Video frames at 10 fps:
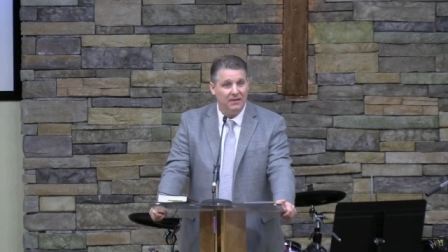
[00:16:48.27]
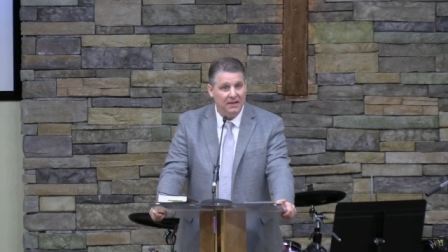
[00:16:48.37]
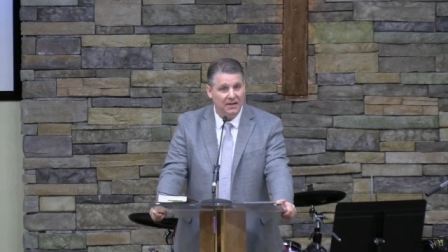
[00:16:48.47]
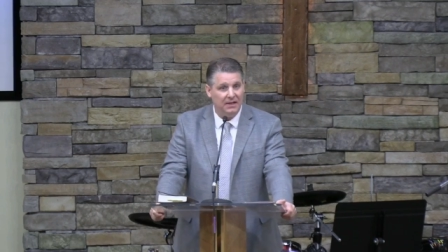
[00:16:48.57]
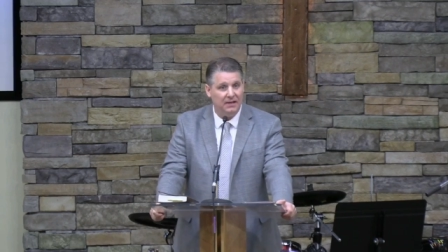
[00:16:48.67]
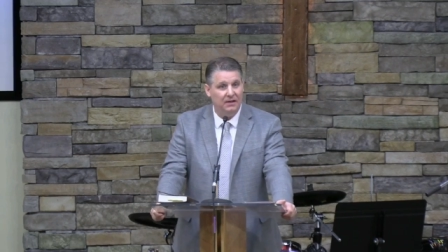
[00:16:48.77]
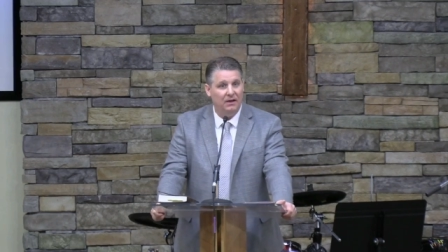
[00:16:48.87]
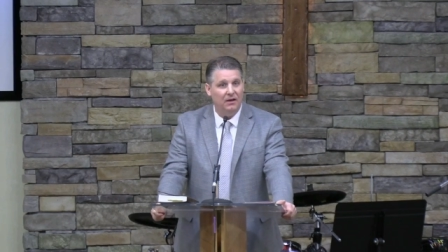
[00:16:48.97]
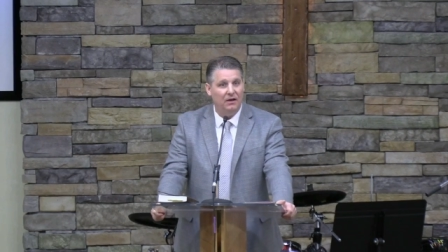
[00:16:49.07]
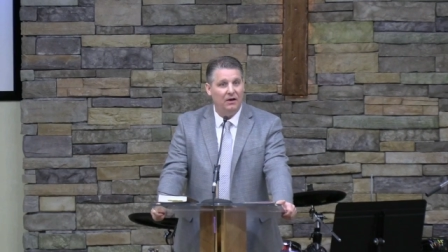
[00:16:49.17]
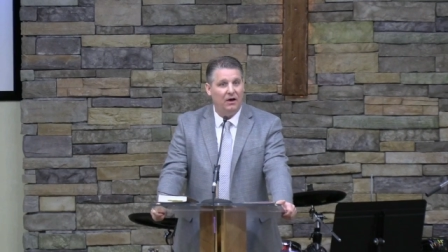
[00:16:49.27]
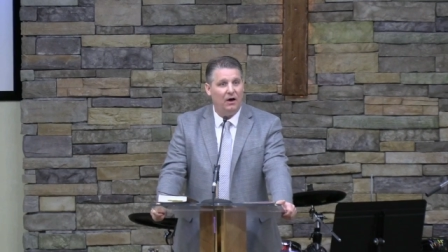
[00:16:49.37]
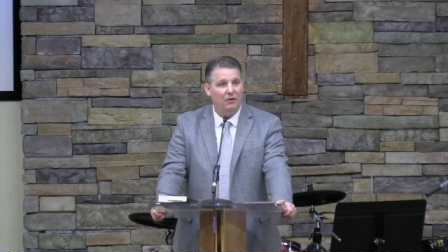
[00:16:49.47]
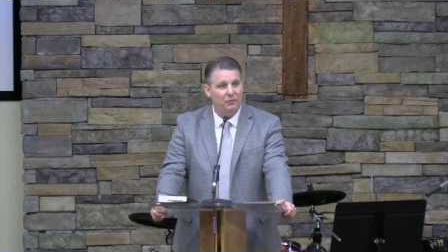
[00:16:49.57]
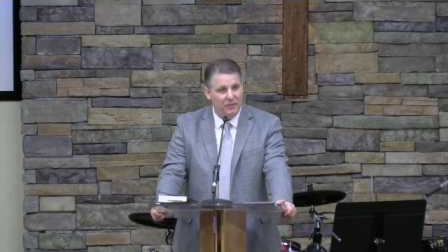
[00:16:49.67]
the need
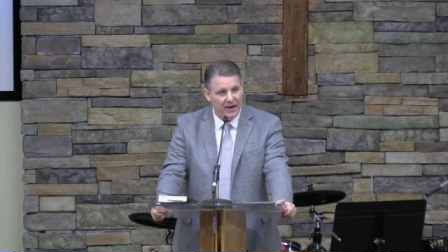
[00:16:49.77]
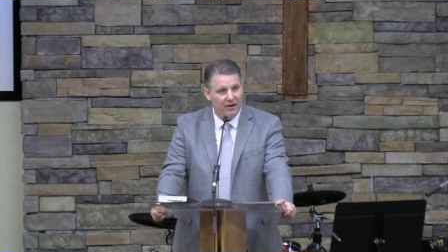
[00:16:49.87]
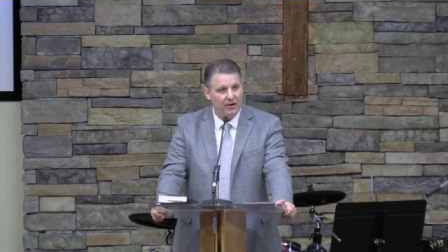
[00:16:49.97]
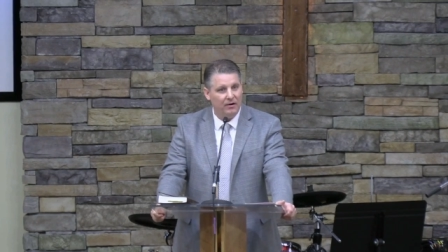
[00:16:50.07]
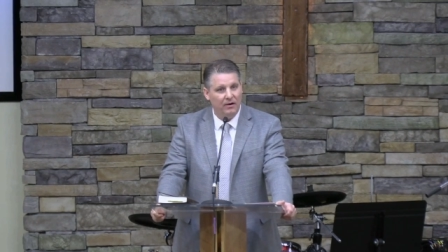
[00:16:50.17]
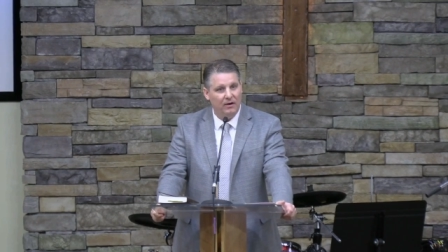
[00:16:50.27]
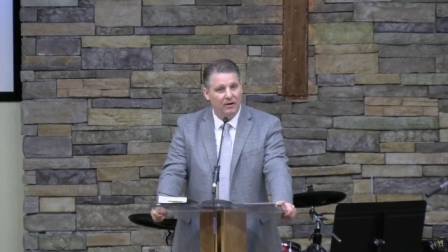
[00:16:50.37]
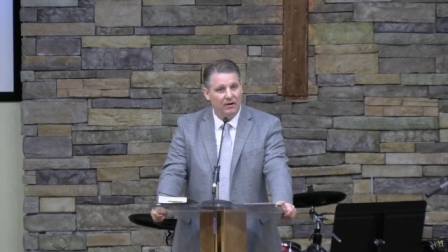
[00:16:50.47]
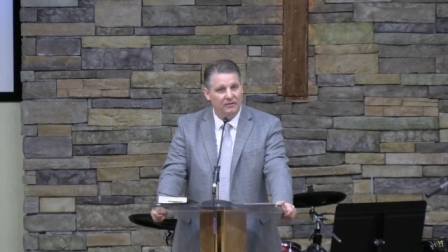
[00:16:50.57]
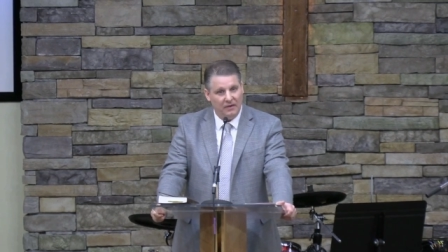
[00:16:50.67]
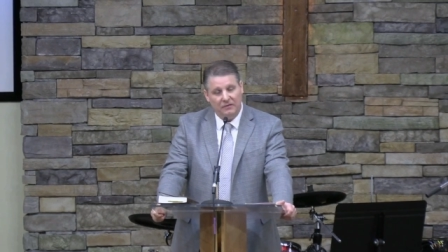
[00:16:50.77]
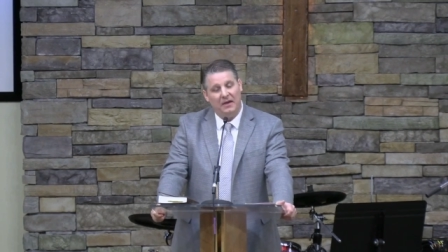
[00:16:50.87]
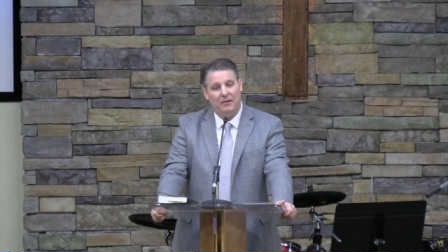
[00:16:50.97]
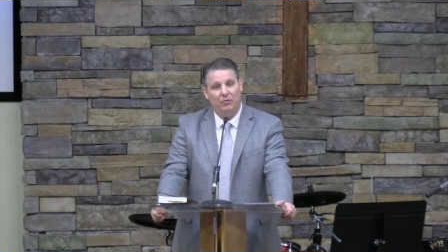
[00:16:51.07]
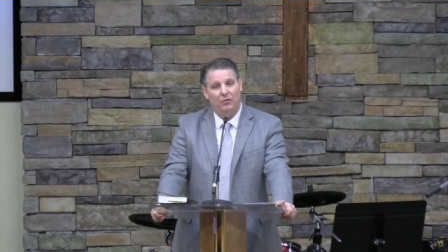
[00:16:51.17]
of their
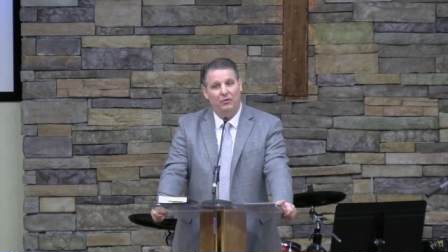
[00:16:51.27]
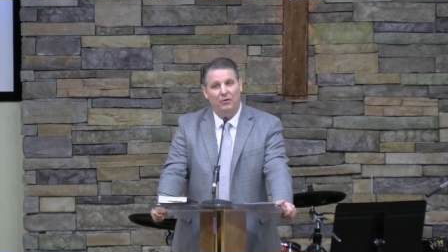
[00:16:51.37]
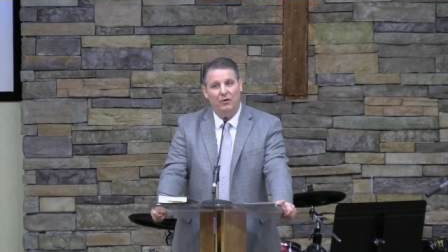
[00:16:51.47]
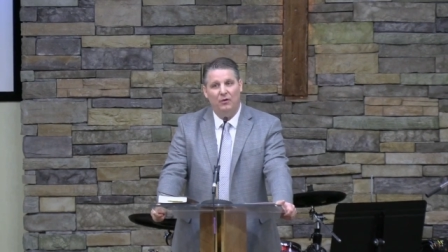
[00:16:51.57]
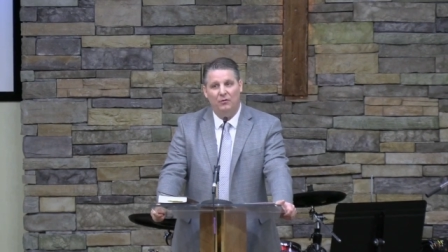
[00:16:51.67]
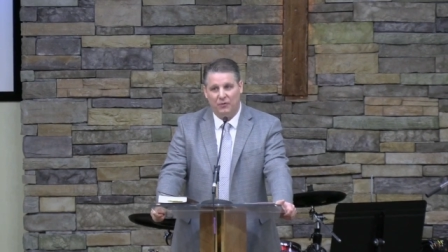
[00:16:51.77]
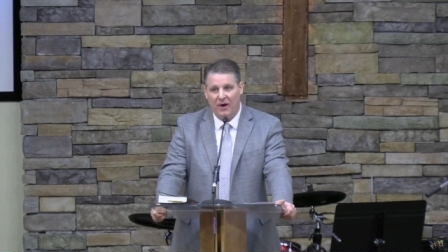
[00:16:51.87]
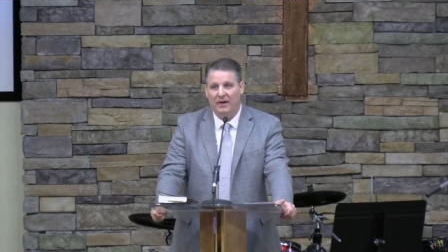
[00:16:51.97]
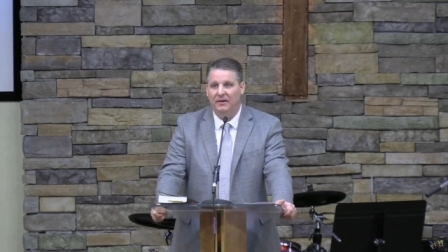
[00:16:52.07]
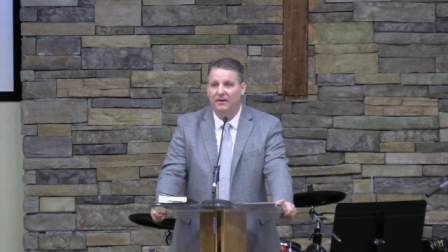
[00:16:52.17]
disabled friend.